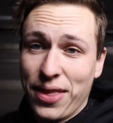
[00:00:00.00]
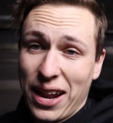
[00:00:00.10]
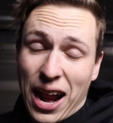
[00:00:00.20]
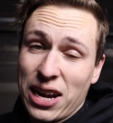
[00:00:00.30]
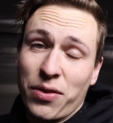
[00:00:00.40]

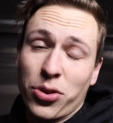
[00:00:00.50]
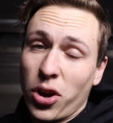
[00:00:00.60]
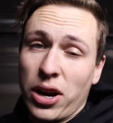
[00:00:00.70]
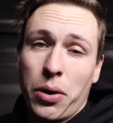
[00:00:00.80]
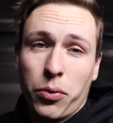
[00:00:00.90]
that I never
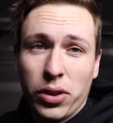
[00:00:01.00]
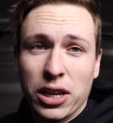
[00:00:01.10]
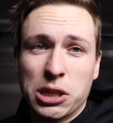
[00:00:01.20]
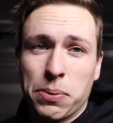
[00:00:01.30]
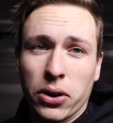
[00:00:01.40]
thought I would really
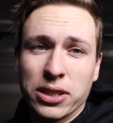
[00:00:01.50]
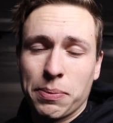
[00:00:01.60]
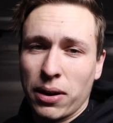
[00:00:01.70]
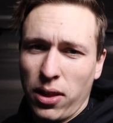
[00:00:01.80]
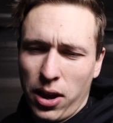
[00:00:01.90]
experience in
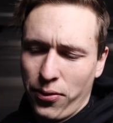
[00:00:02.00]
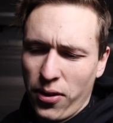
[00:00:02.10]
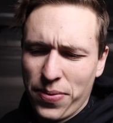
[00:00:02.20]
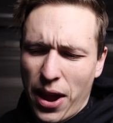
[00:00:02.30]
my life.